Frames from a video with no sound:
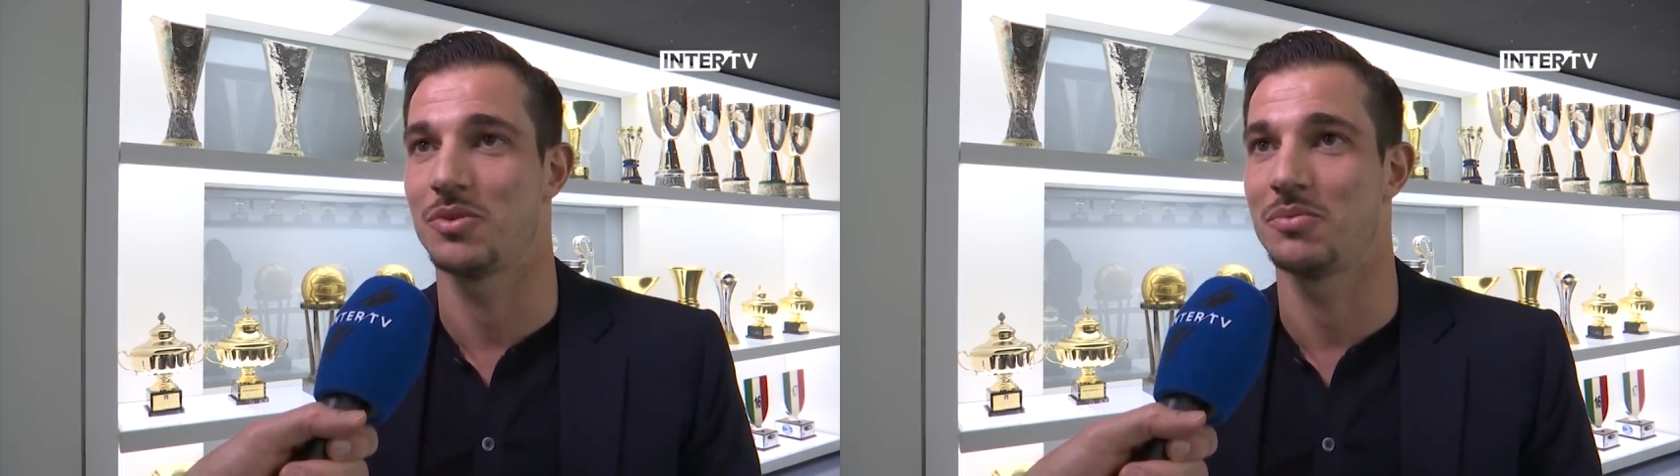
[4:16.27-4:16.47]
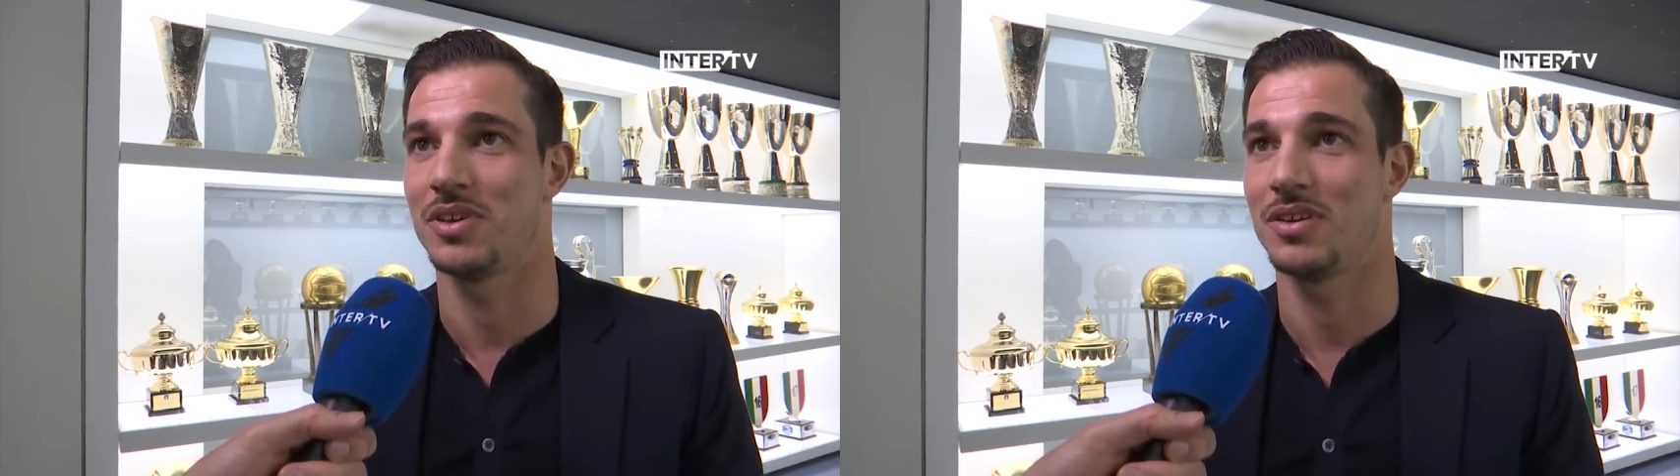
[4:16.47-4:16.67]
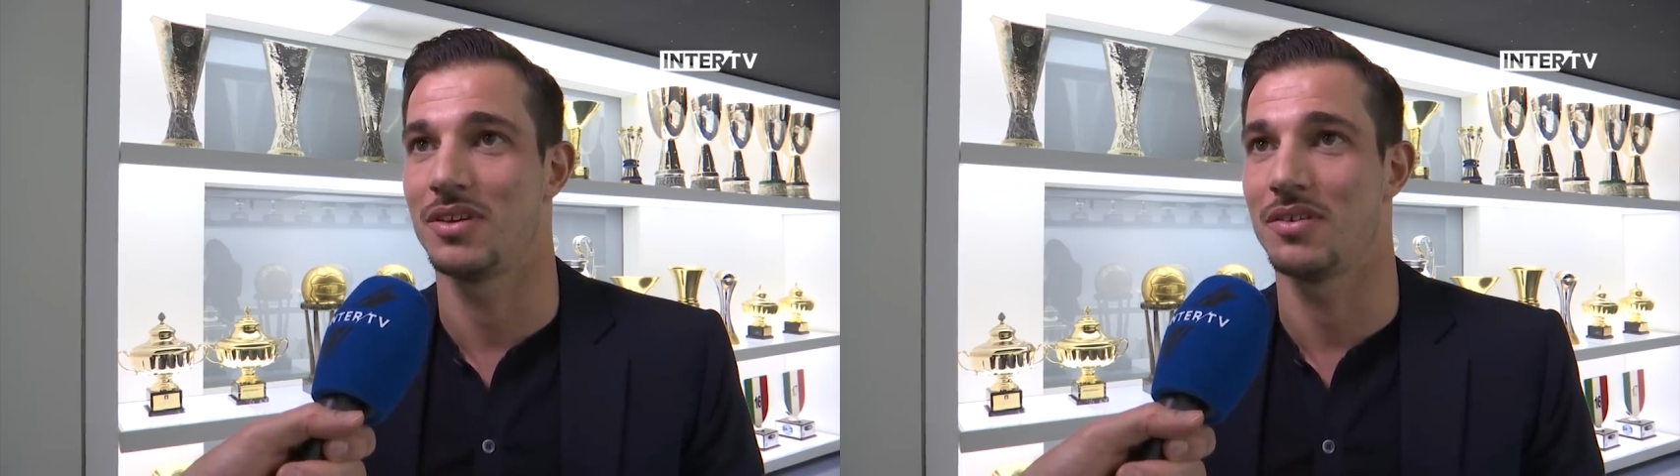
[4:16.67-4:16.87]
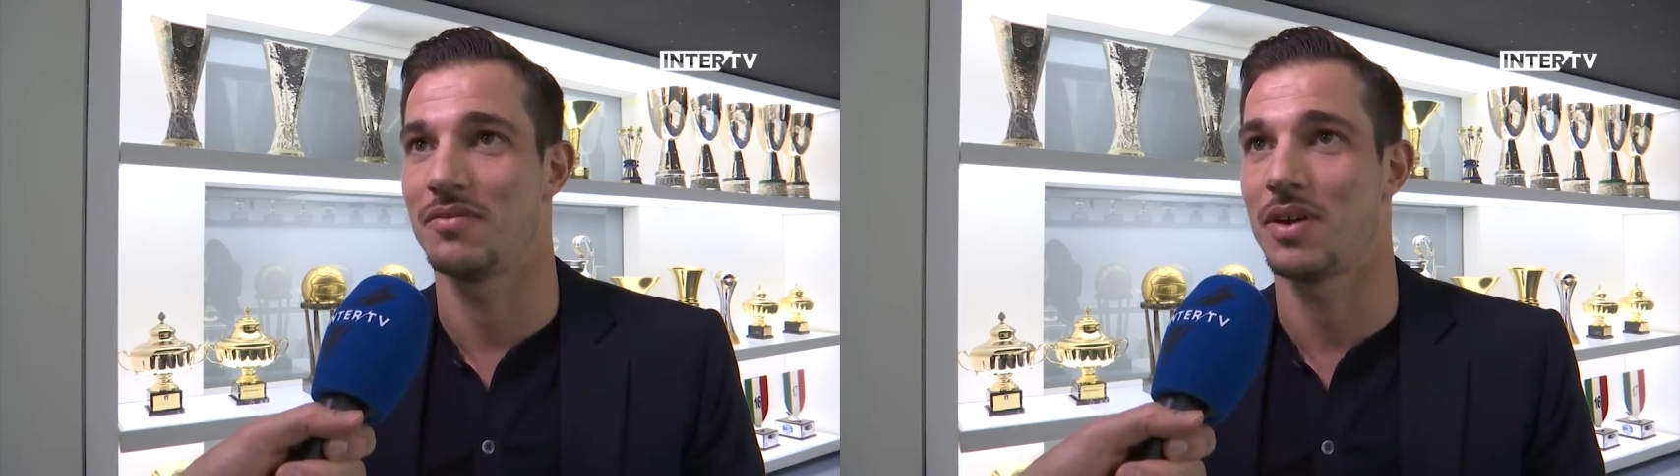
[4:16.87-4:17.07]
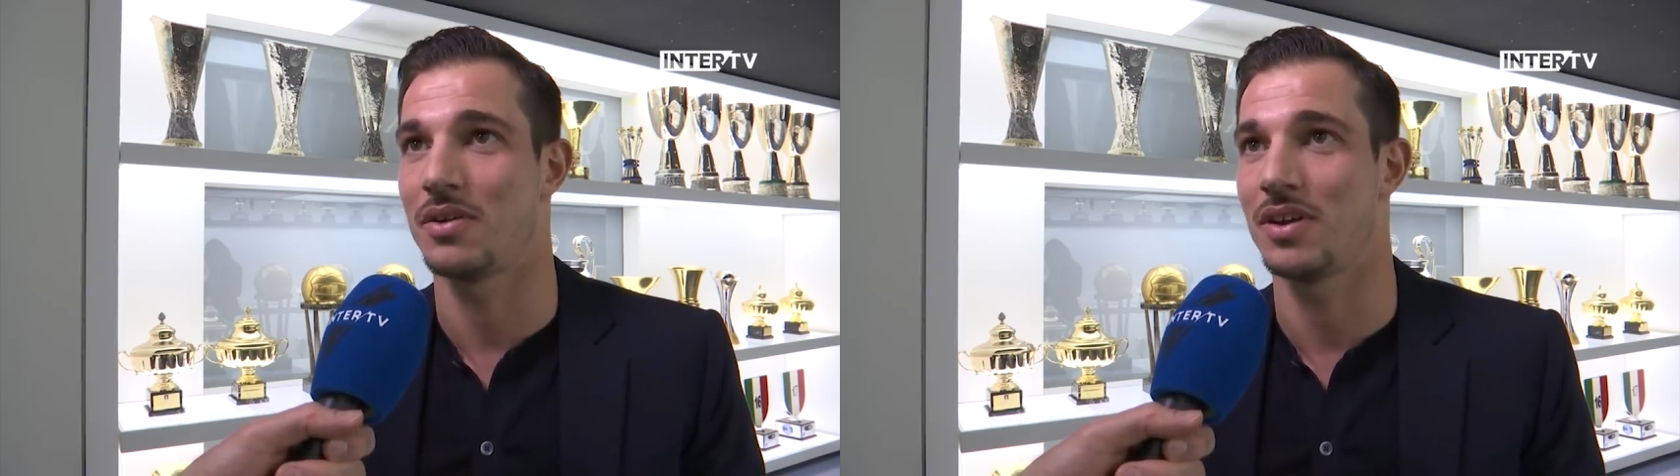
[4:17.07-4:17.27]
will be uh,
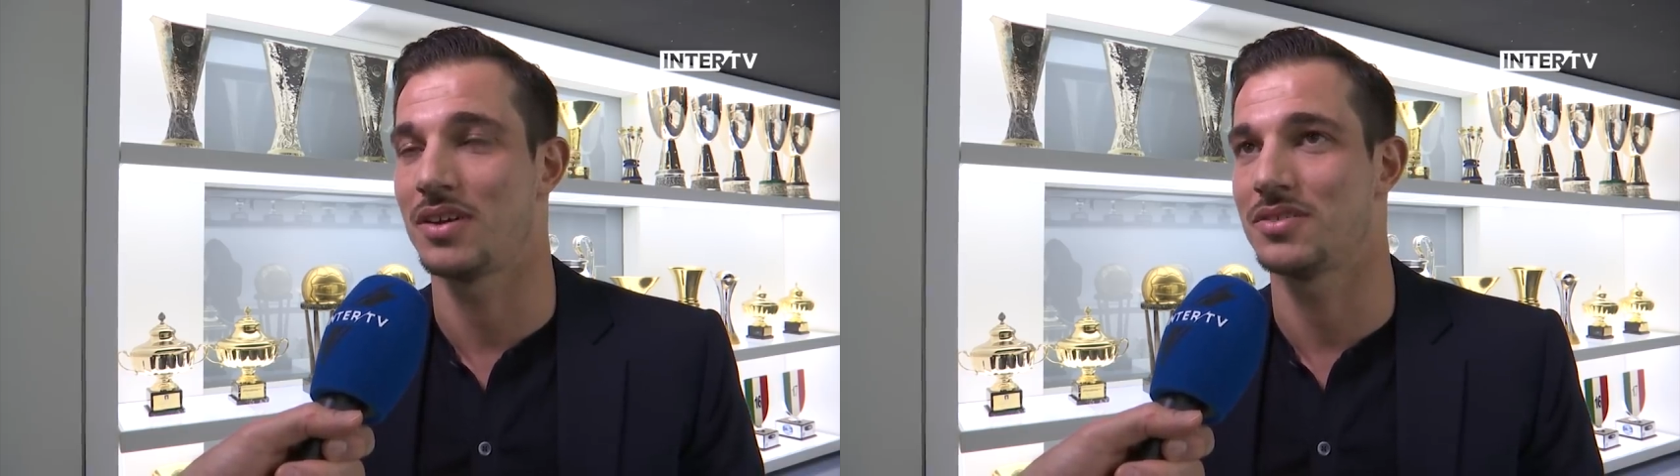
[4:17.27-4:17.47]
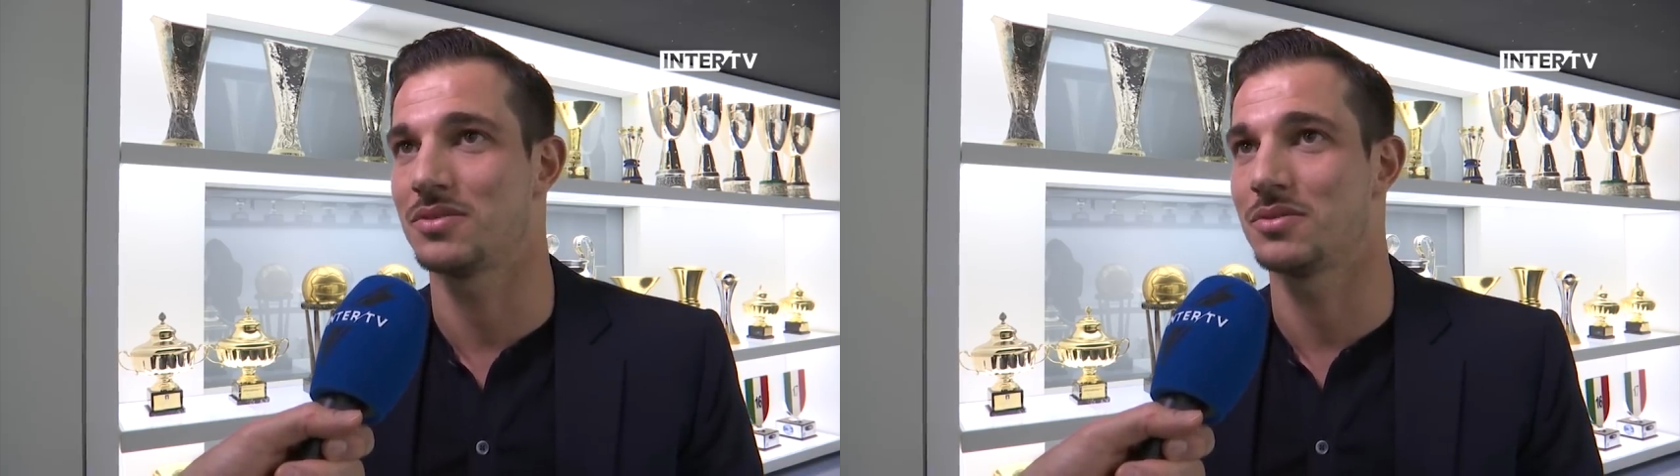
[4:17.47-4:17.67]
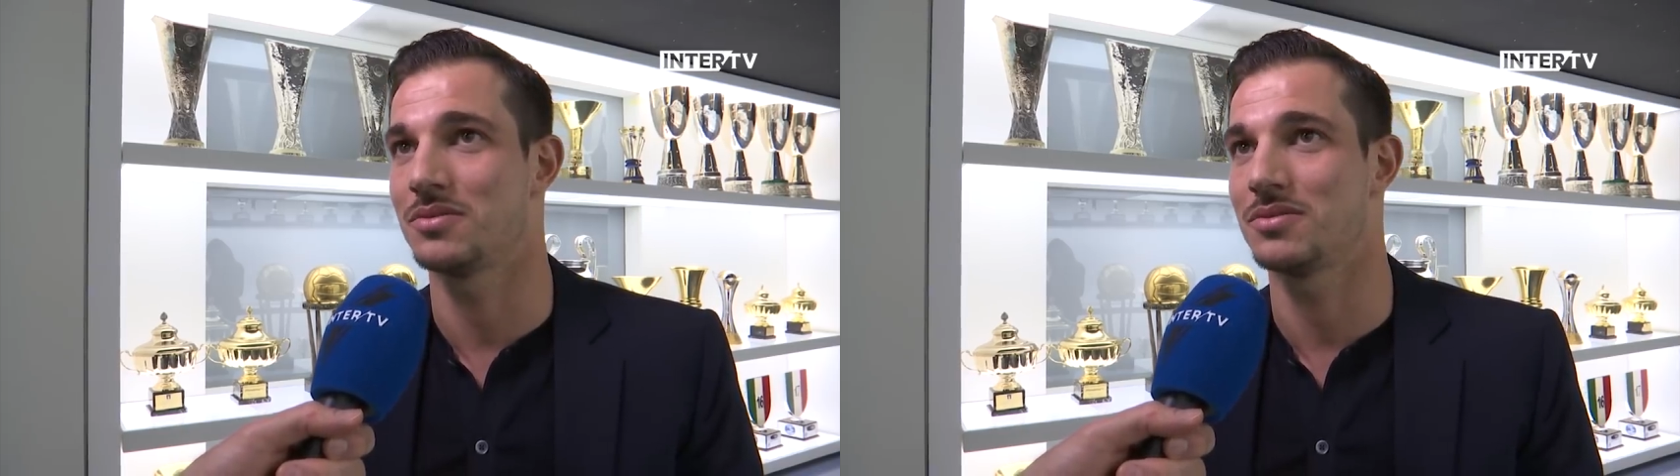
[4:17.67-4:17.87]
very nice to,